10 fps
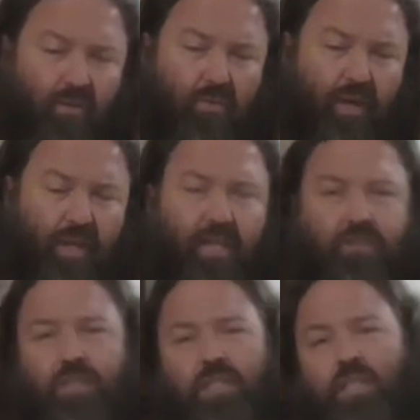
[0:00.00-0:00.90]
really
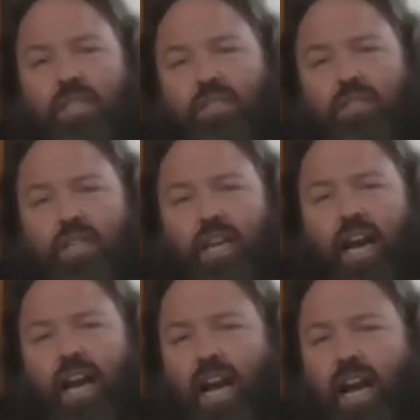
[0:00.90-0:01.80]
interested to see
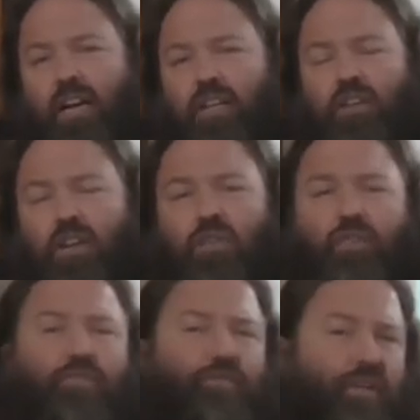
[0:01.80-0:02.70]
how did
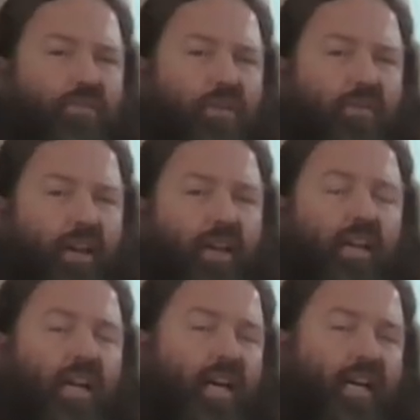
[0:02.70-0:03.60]
COVID affect all of that,
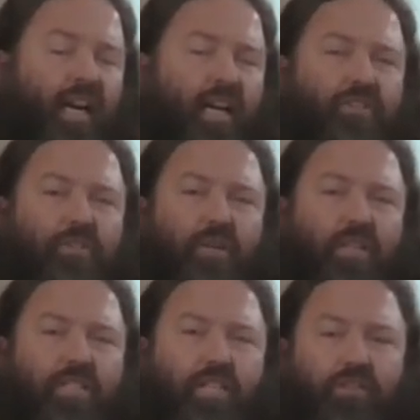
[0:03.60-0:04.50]
and how did you
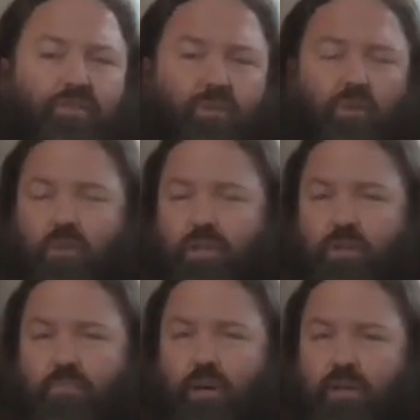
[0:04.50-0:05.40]
manage to get through it? What are
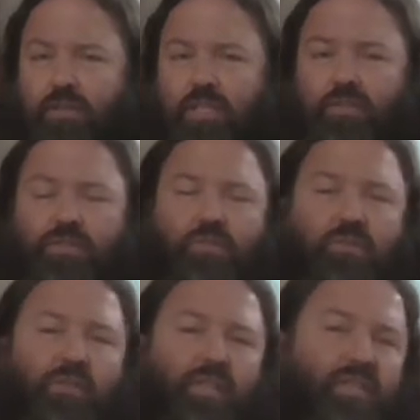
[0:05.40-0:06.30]
your positive
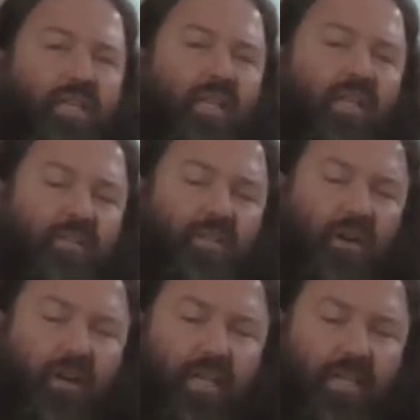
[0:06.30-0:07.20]
stories?
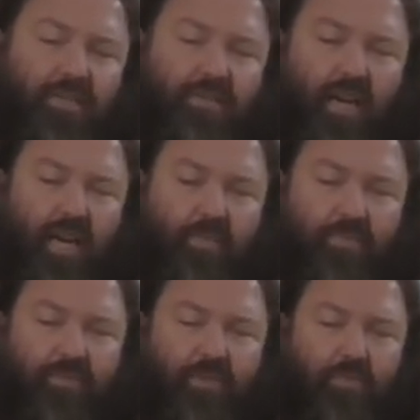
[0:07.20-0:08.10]
So I guess
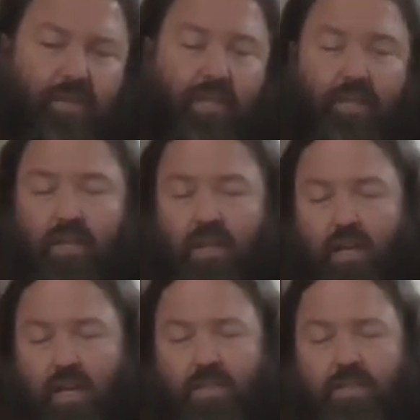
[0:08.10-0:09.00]
for me,
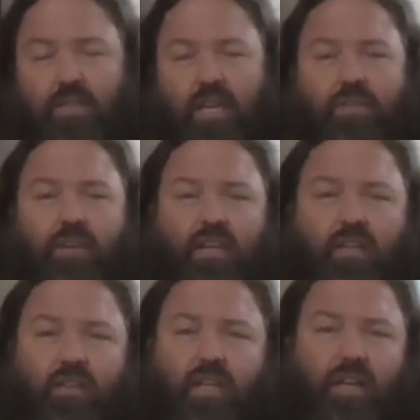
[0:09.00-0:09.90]
as I say, I've had a
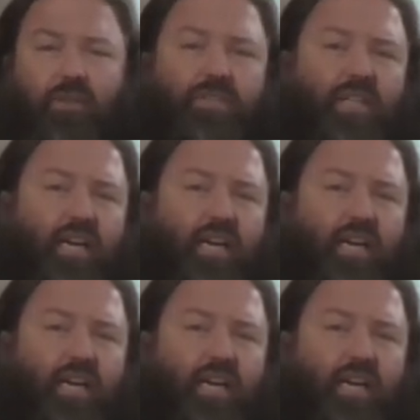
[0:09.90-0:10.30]
lot of health